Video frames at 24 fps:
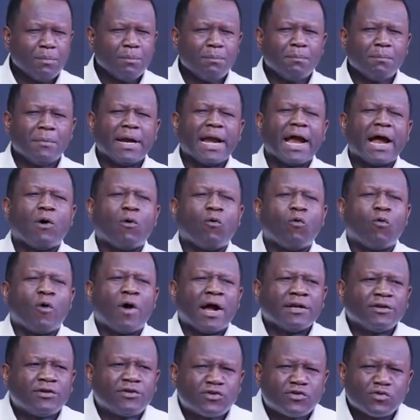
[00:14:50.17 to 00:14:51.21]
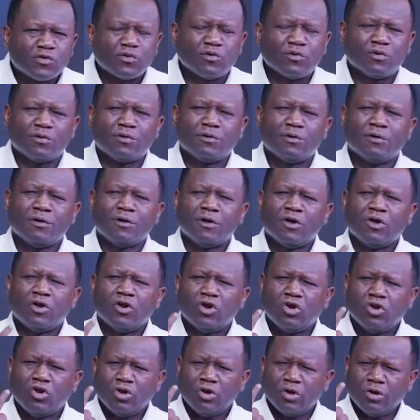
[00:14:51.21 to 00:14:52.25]
But I want to.
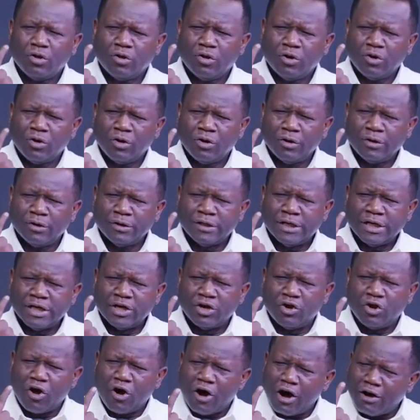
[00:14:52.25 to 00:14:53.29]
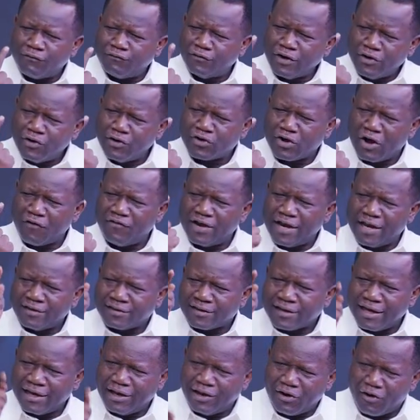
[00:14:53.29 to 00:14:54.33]
The law of the new covenant
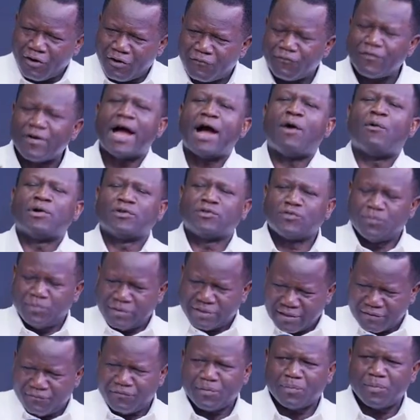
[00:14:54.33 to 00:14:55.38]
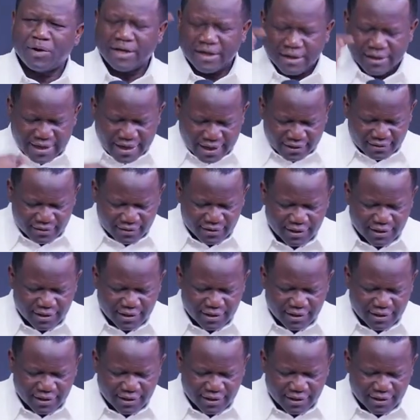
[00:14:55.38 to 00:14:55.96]
said love. I want to beat everybody in that.